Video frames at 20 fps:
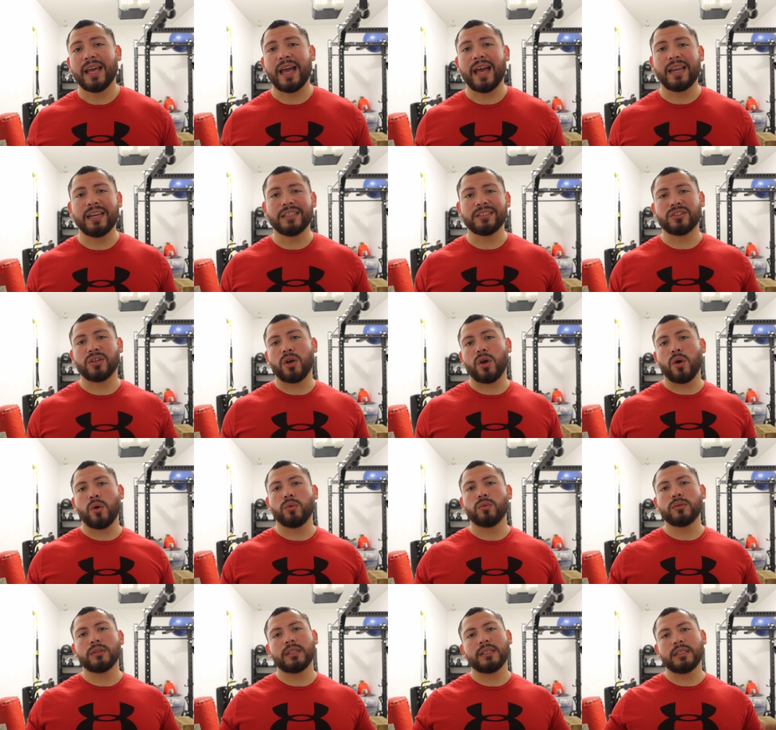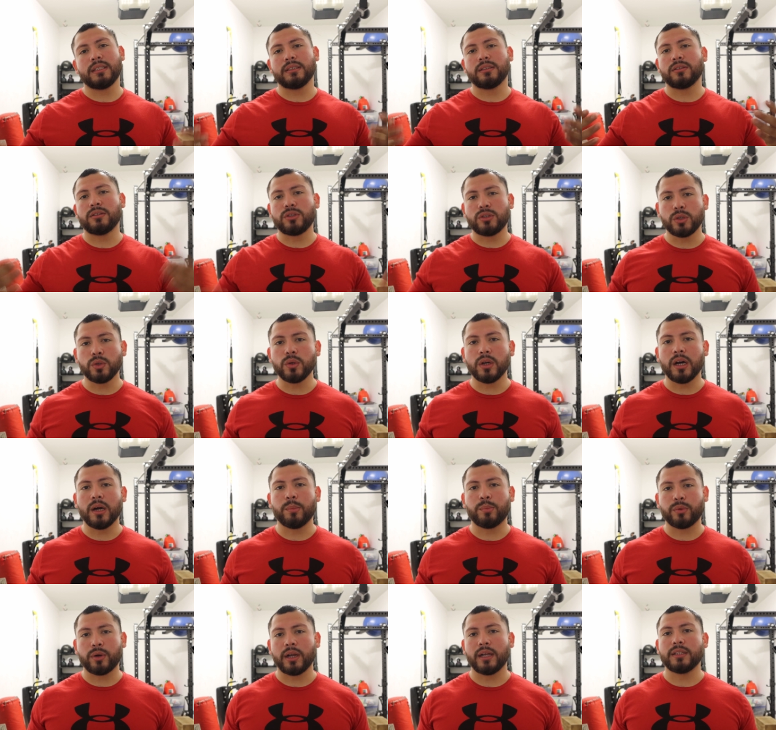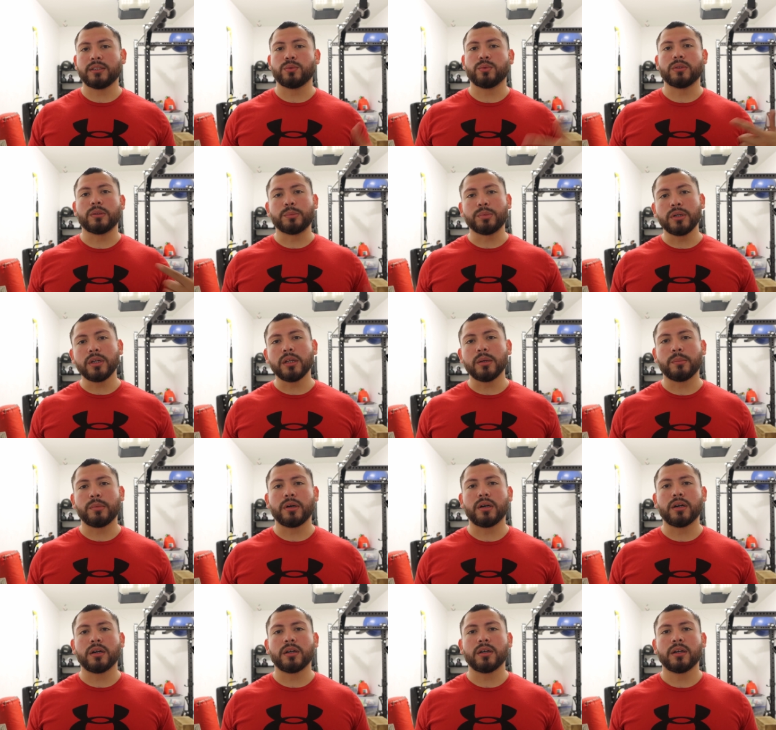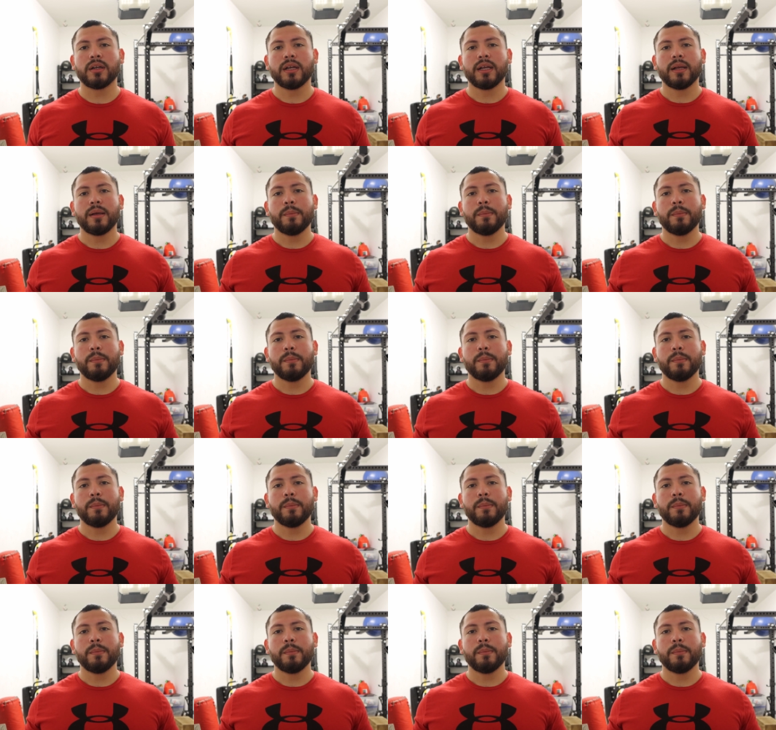And it's only 2 uprights with a pull-up bar,